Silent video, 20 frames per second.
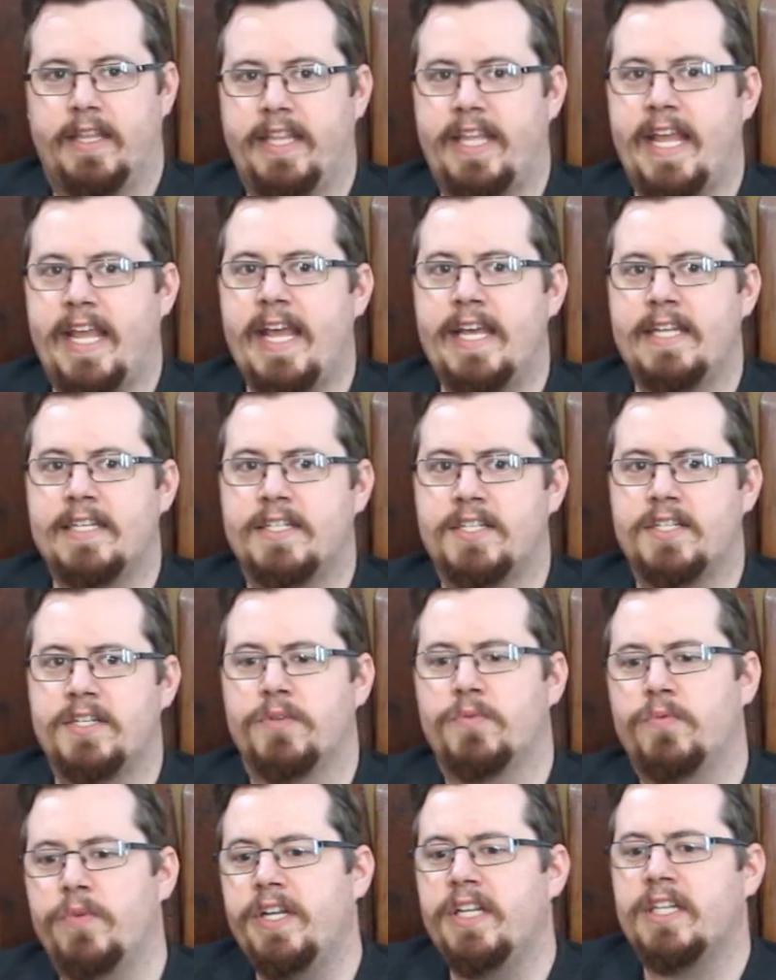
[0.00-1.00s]
The
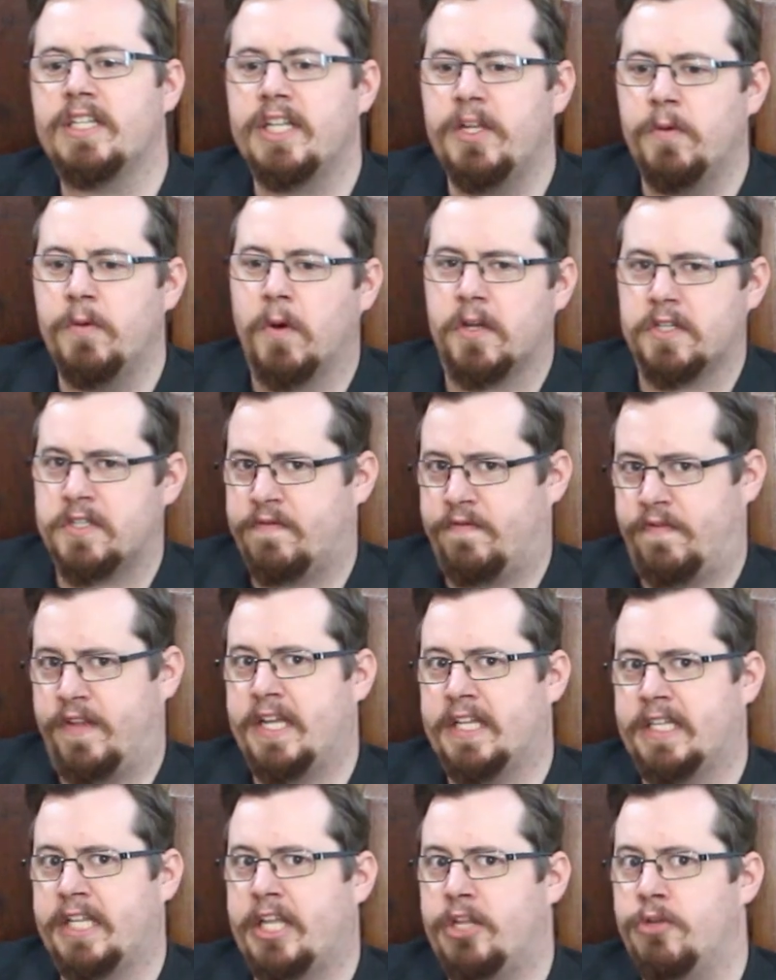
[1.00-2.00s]
answer really was
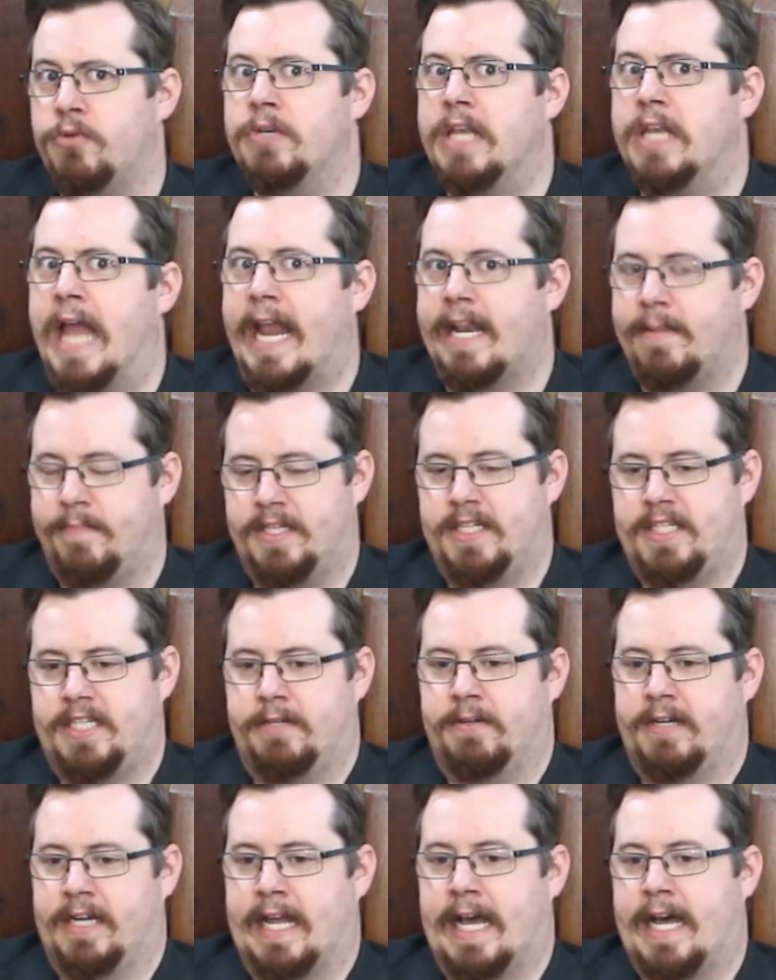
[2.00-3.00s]
fairly unanimous
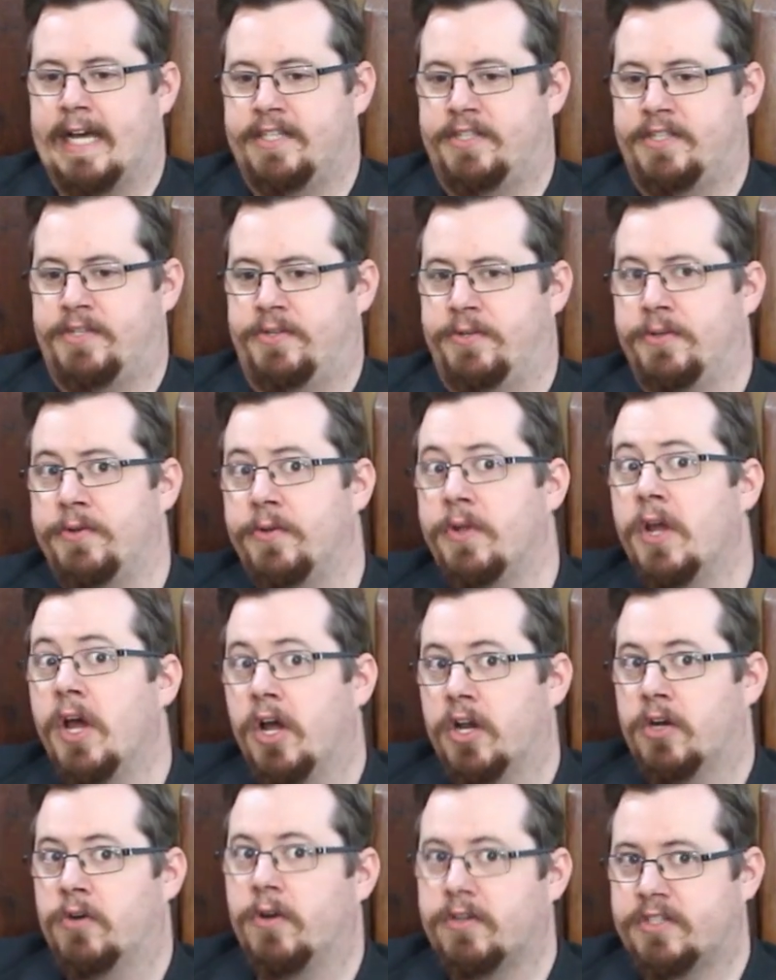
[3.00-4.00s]
in regards to
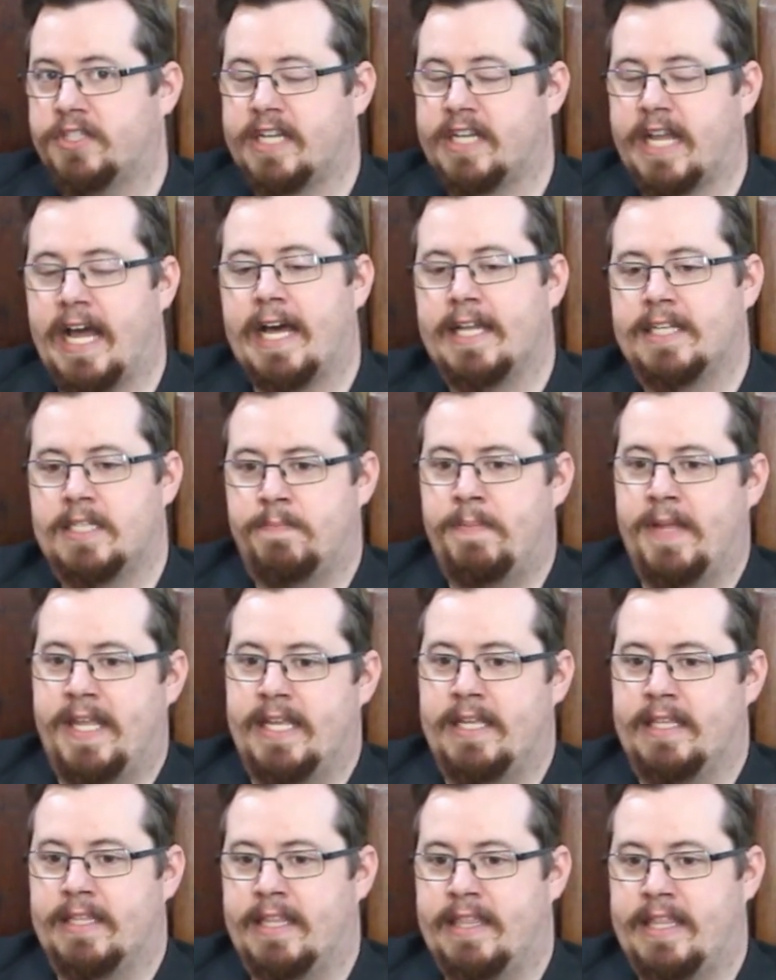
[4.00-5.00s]
cross guards
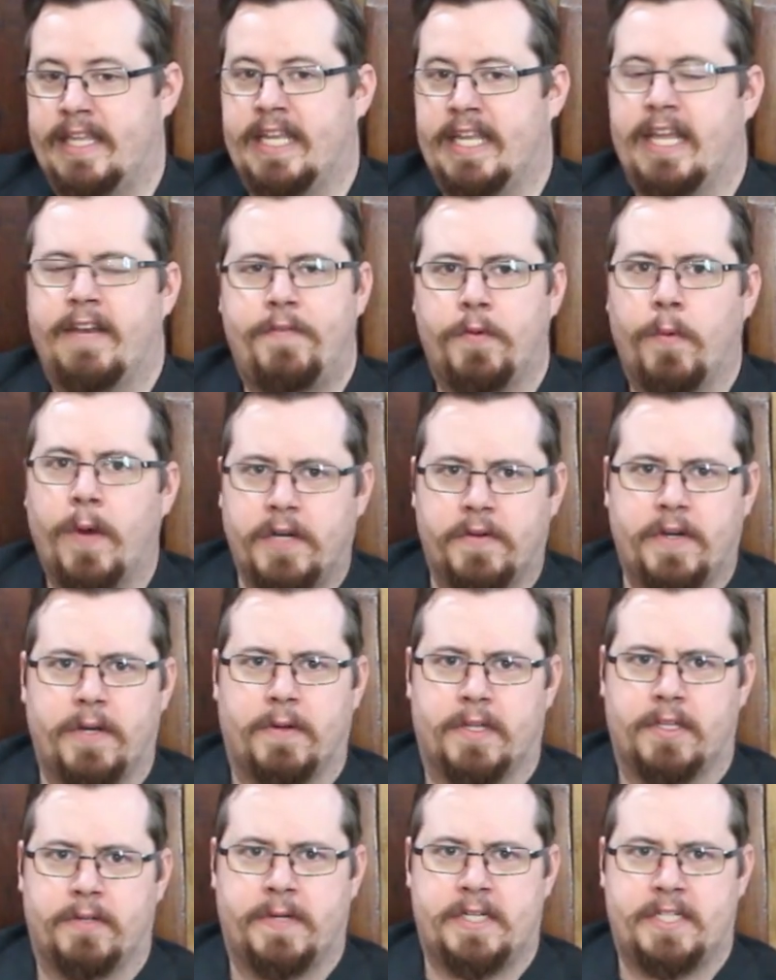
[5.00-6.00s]
being the thing. And if you're wondering
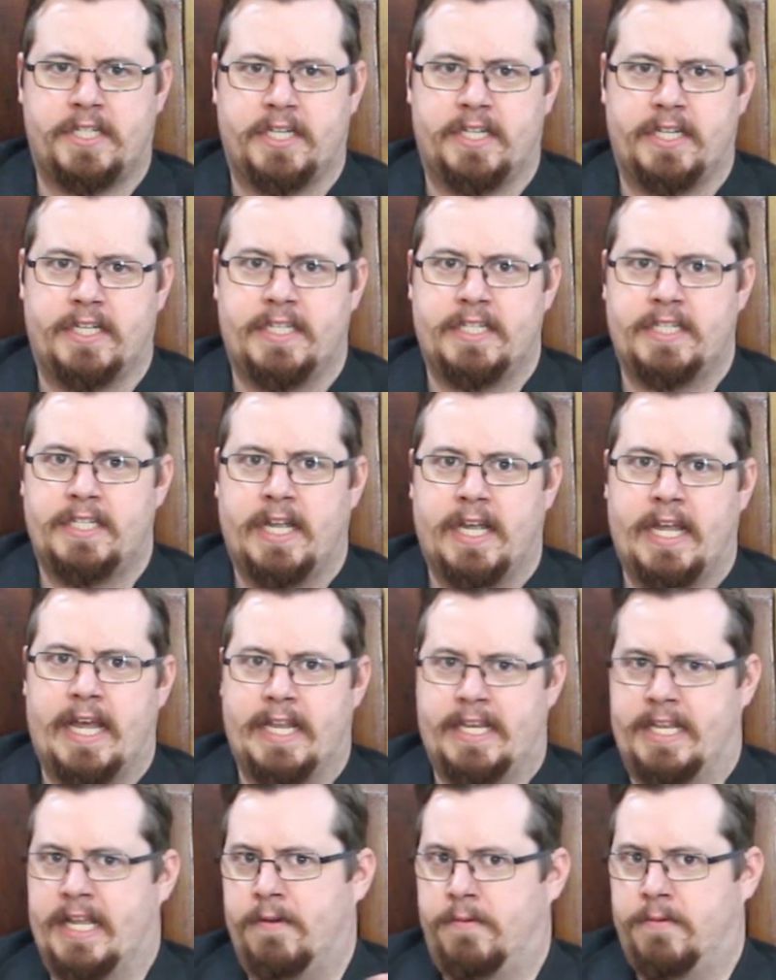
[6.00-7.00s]
what the question is,
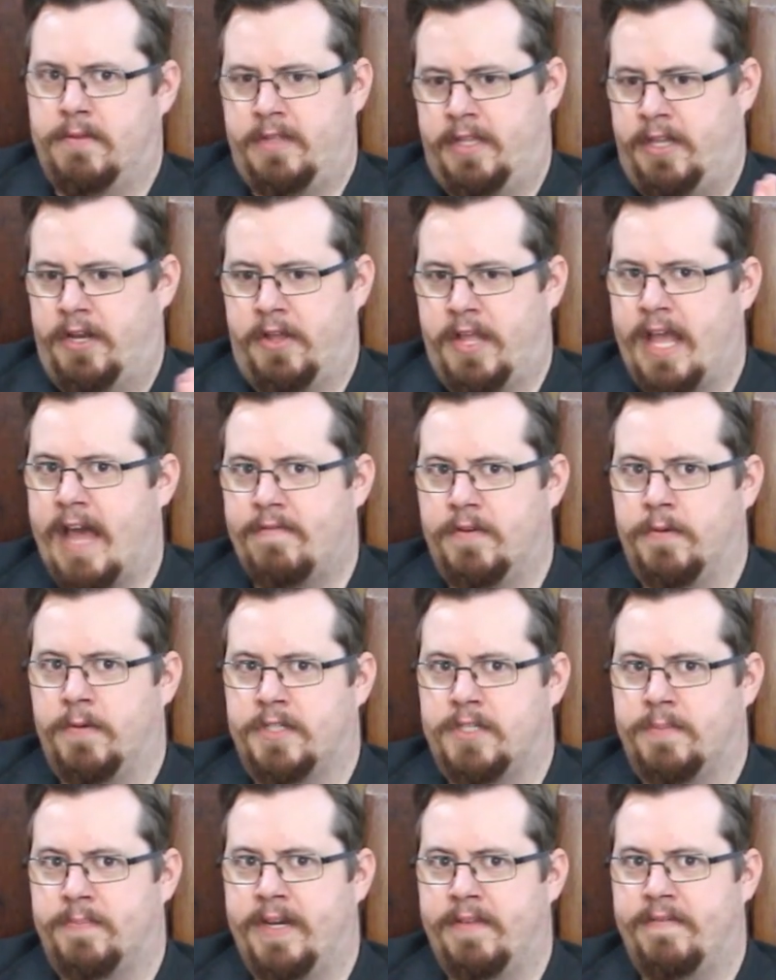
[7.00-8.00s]
and you know, you know you haven't
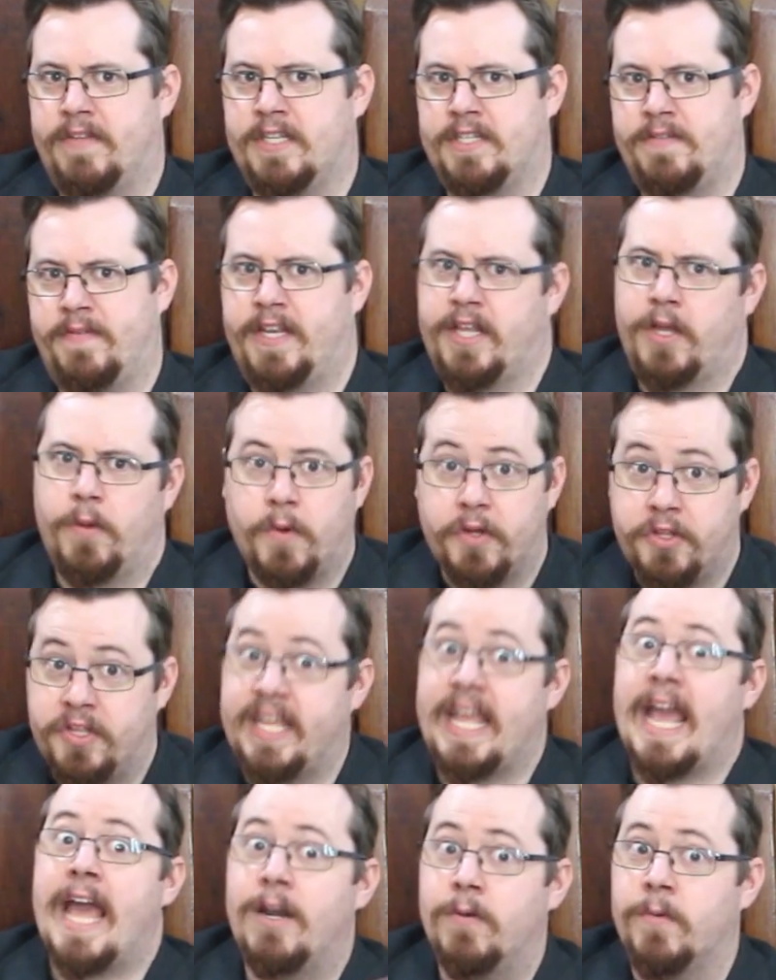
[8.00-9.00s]
watched the previous video, well you
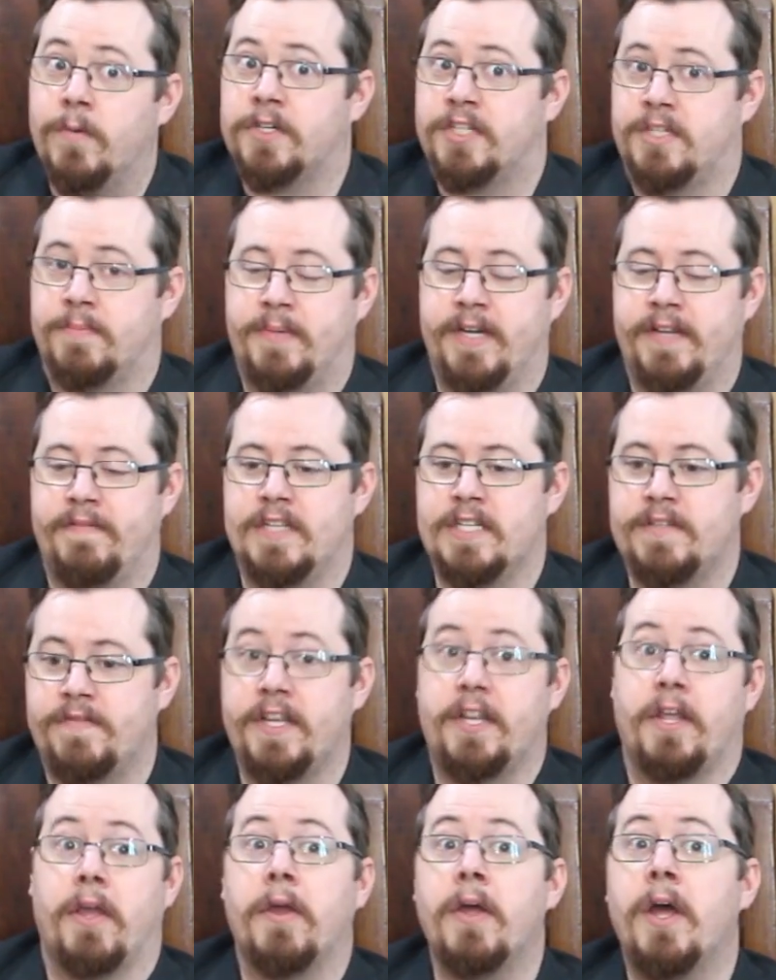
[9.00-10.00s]
can watch the previous
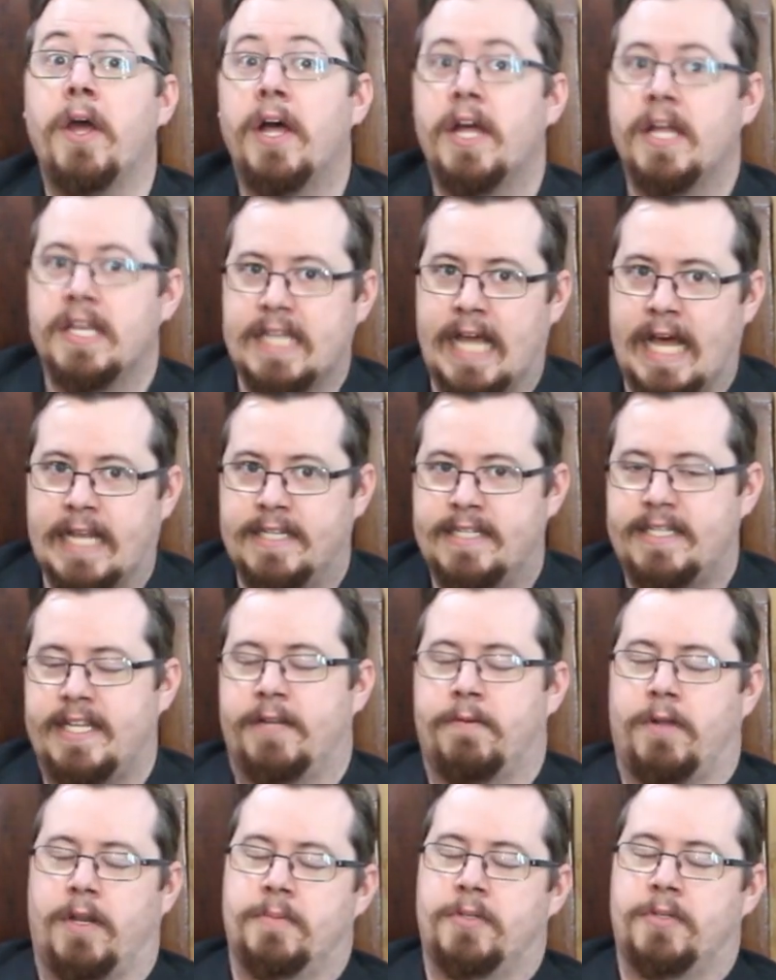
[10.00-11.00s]
video to
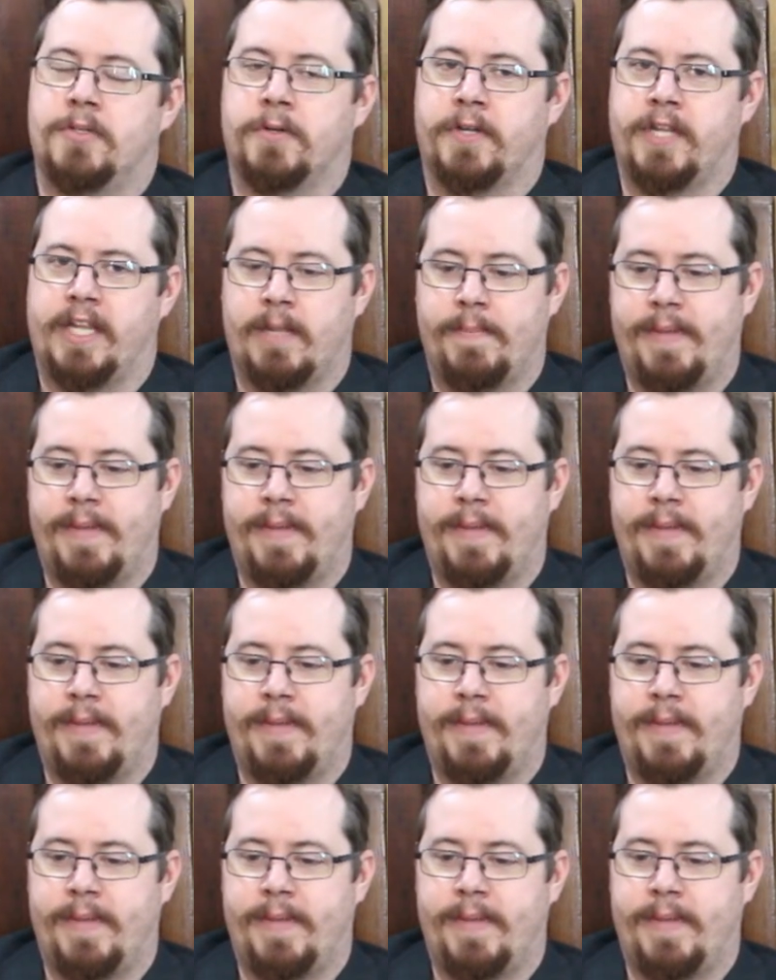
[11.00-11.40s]
understand what I'm talking